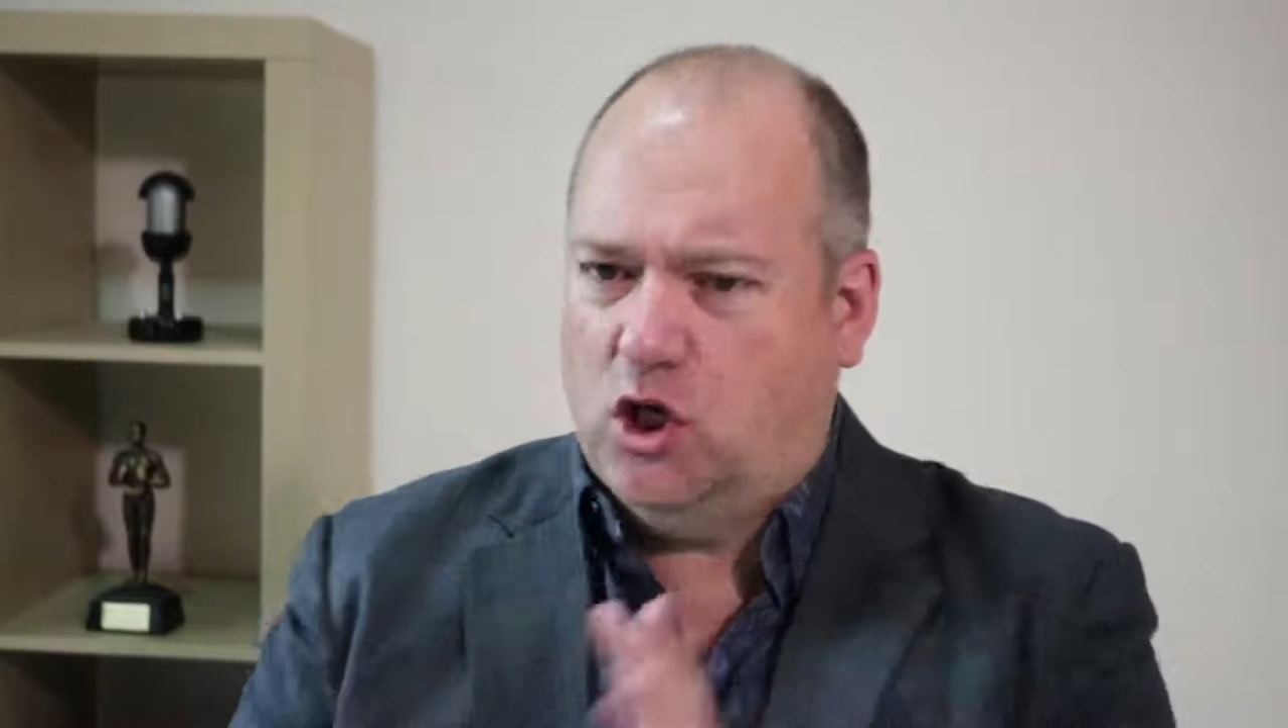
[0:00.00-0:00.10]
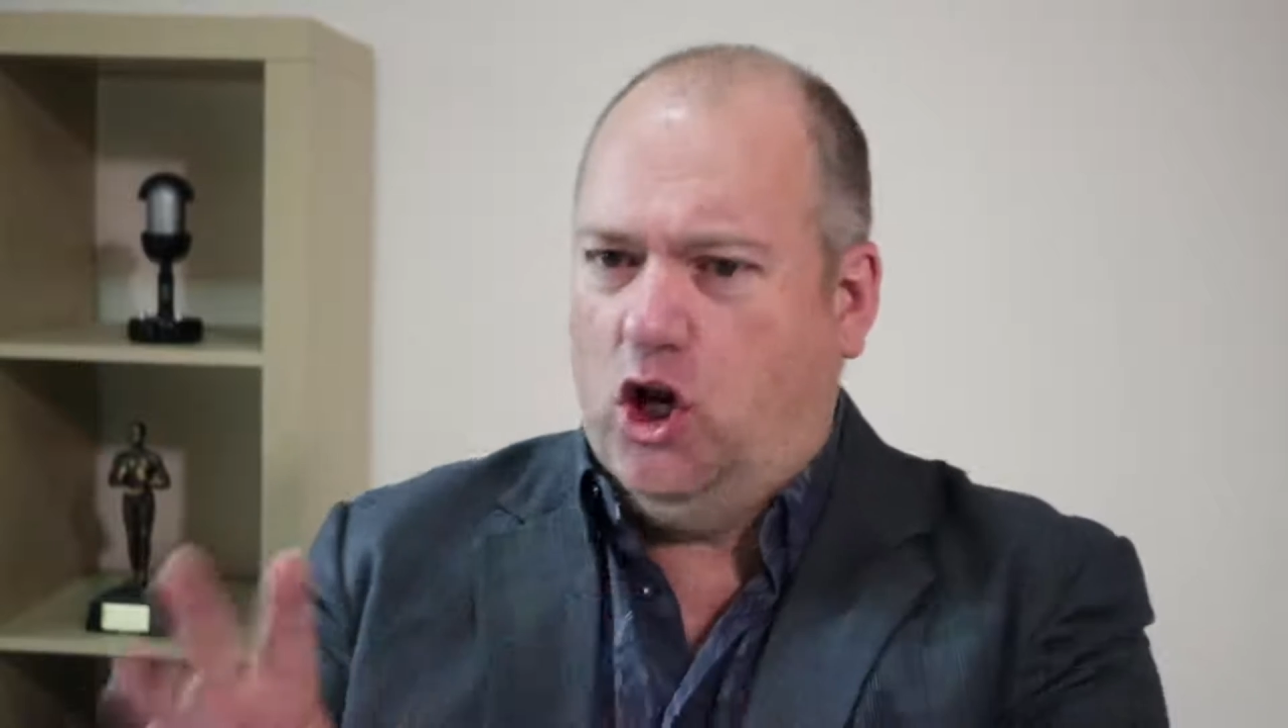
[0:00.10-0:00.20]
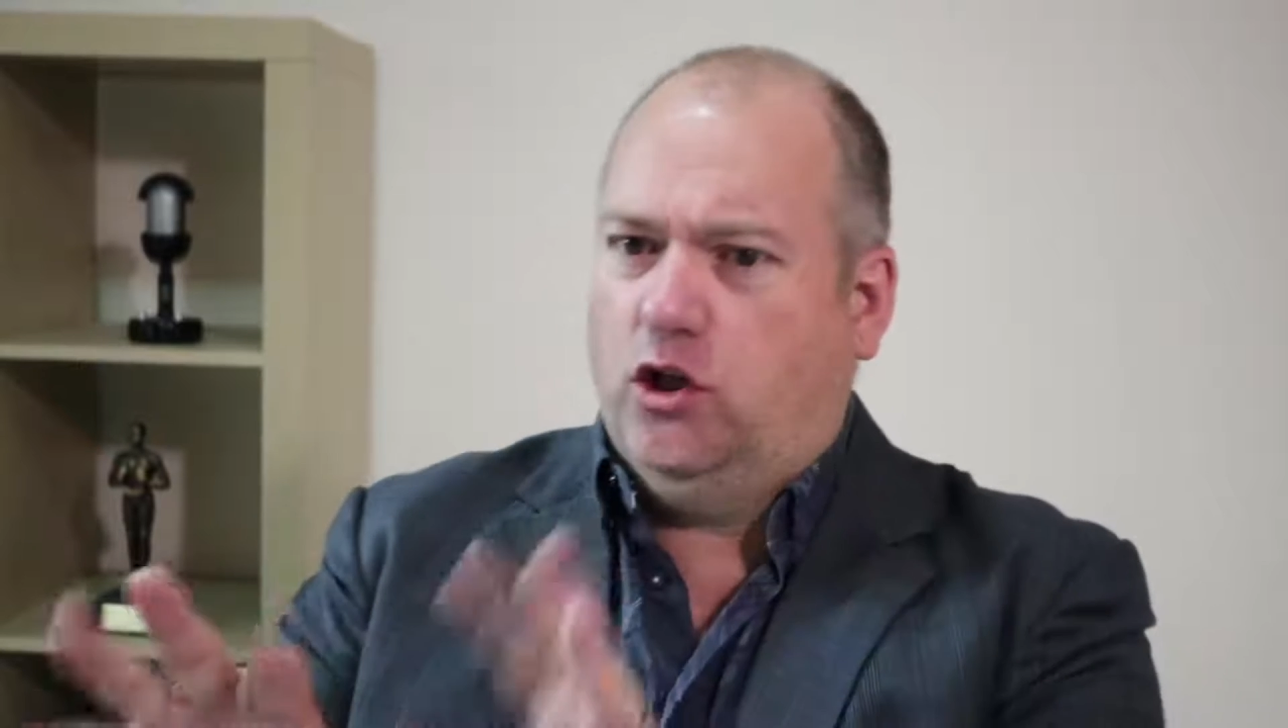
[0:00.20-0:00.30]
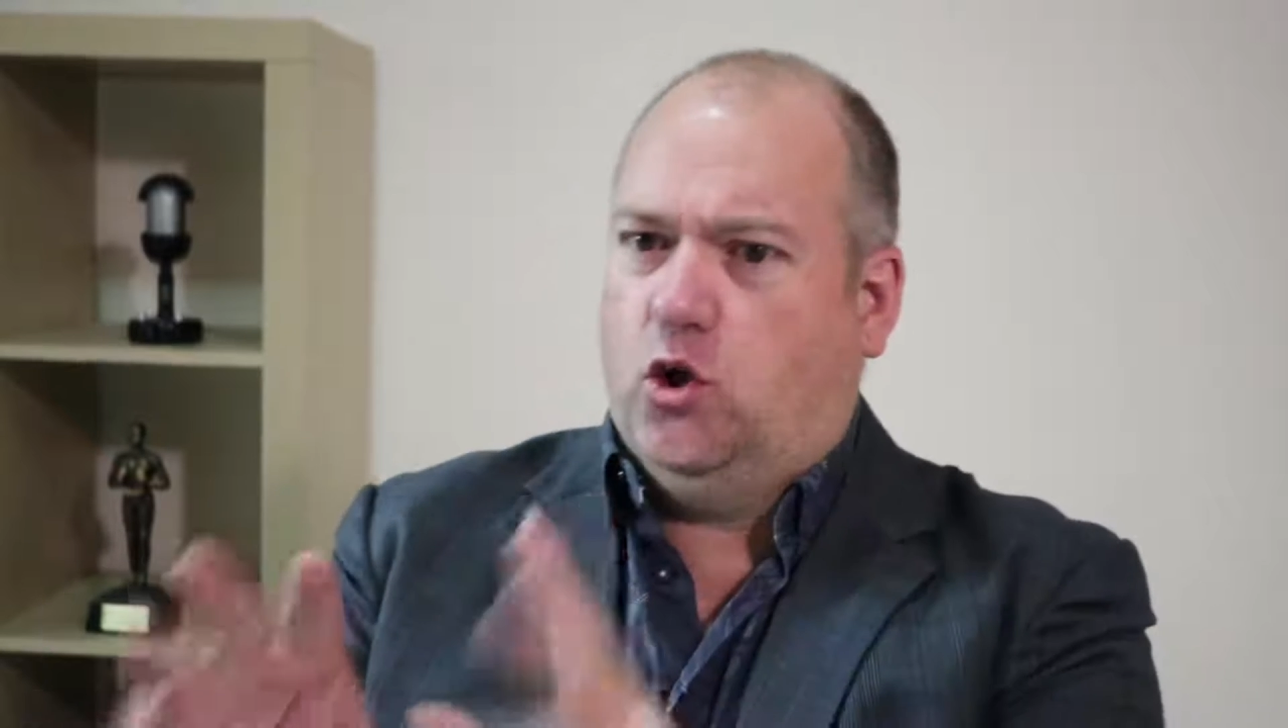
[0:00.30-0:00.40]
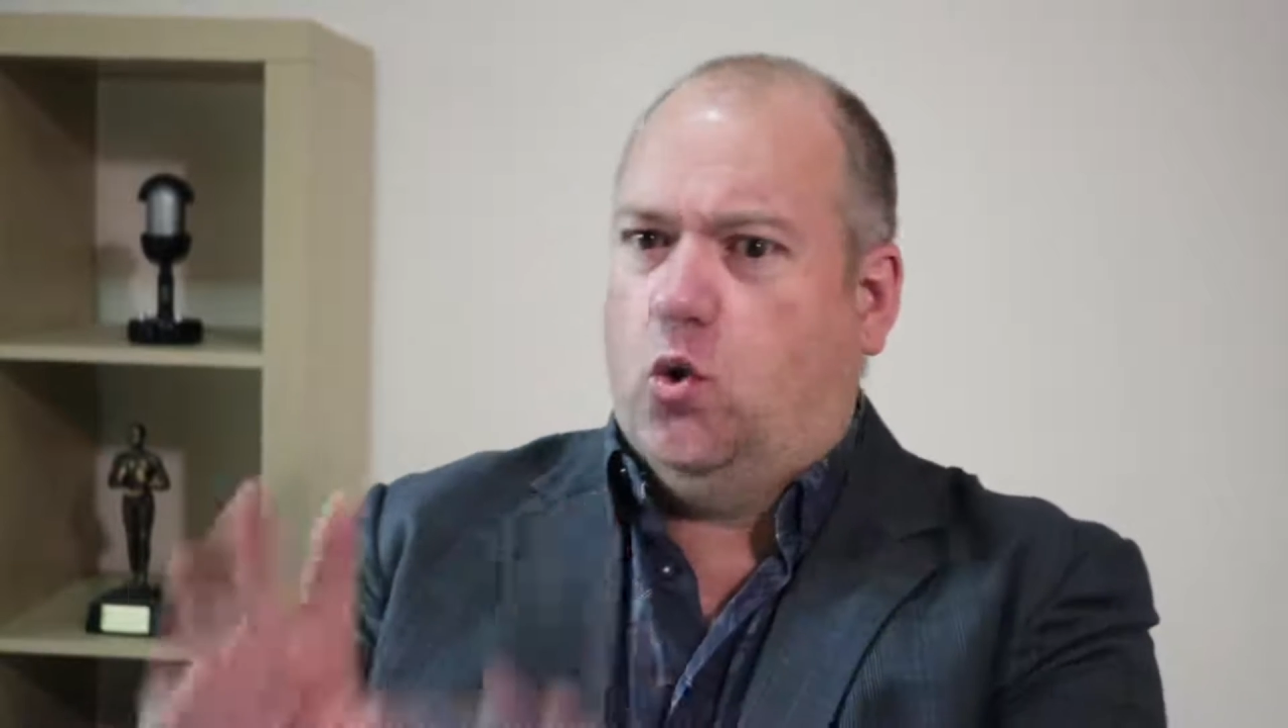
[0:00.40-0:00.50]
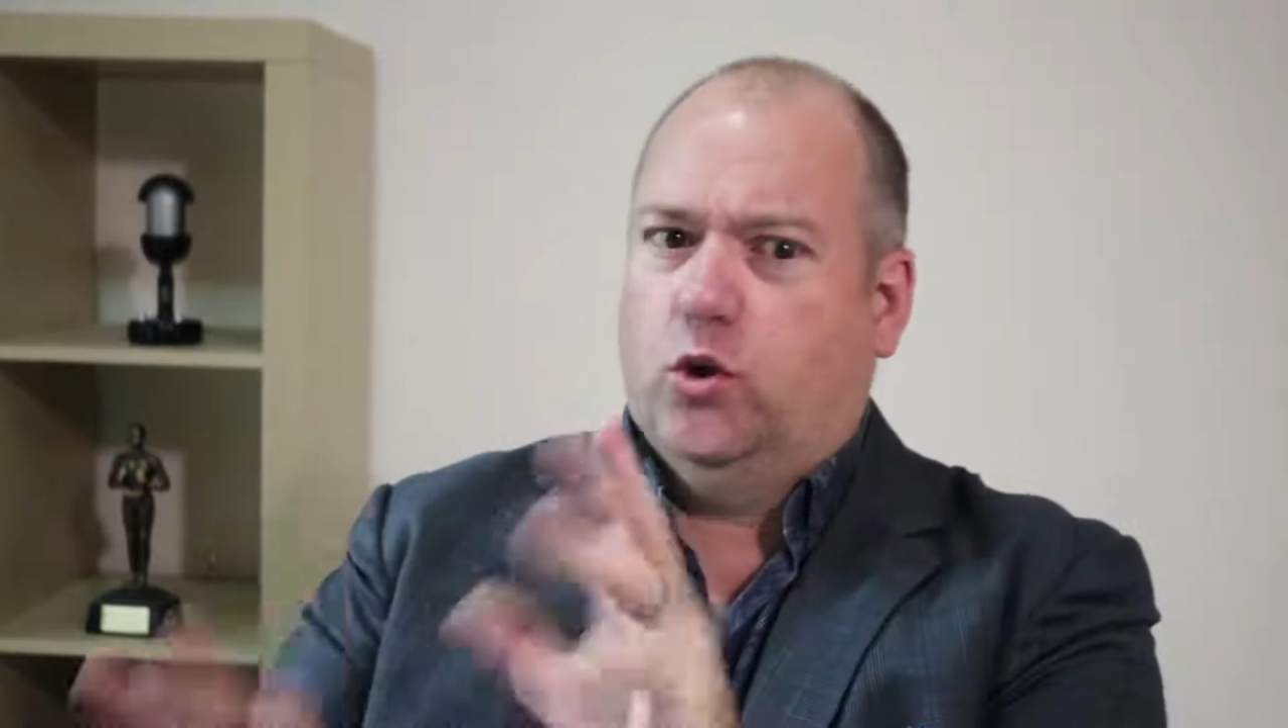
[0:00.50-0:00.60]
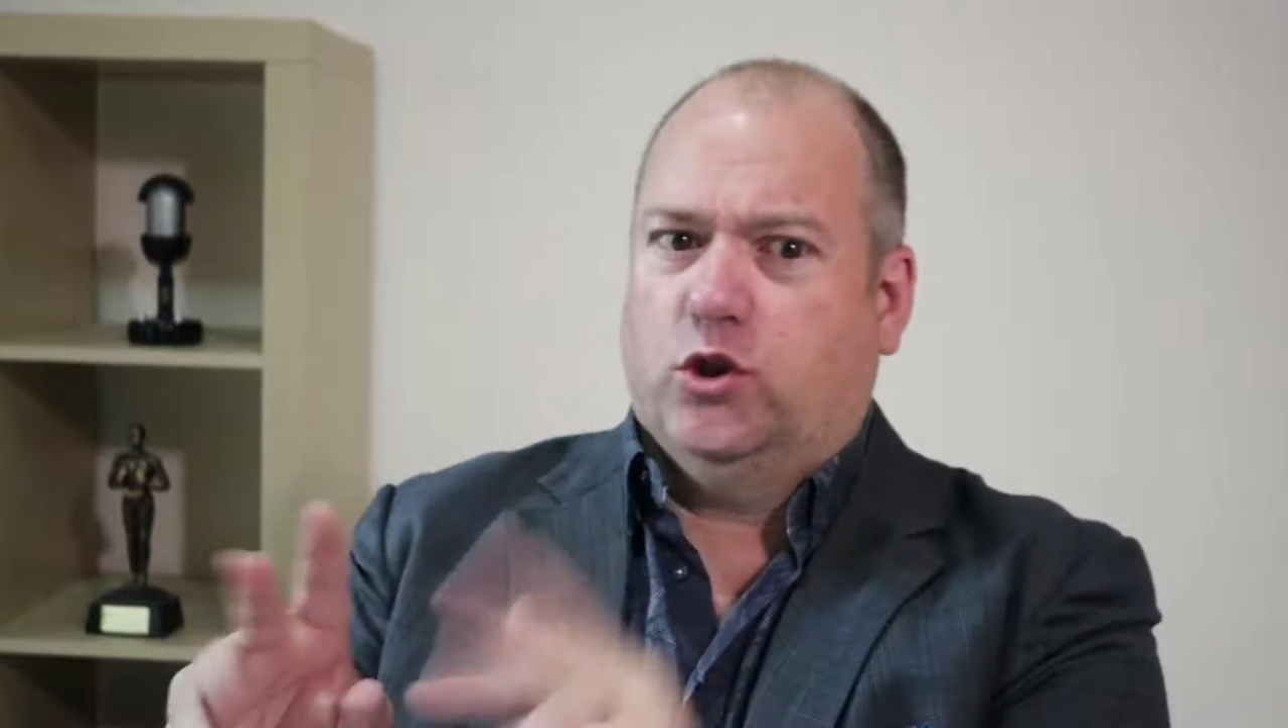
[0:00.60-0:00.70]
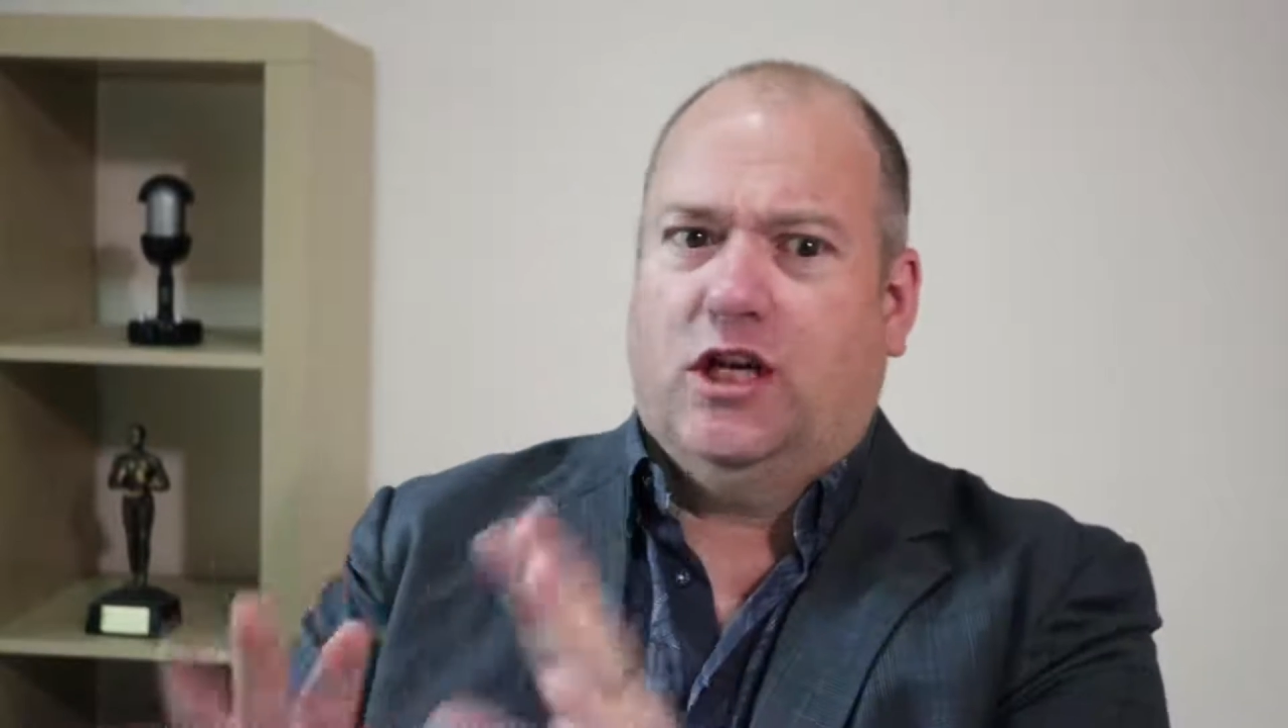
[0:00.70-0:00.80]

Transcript: Headquarters